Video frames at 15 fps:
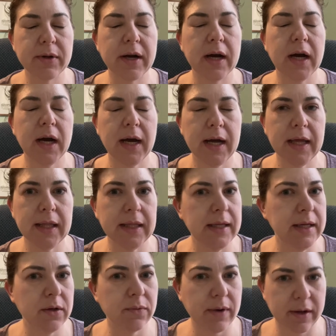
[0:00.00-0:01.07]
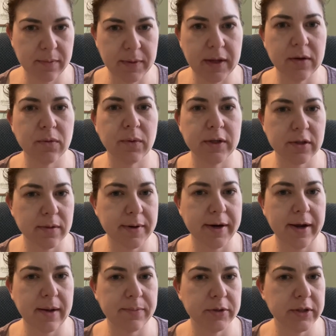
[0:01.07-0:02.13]
highly recommend Winterberry
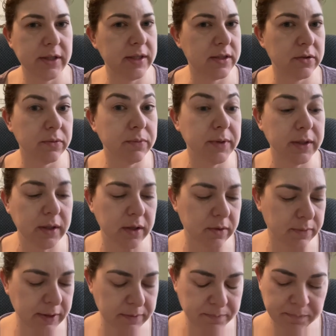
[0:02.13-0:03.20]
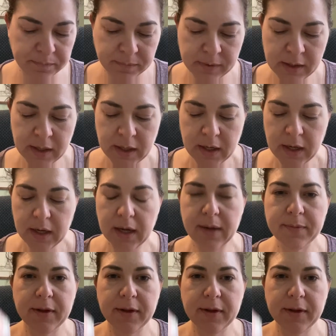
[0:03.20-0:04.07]
Apple Tea. It's a really good one. The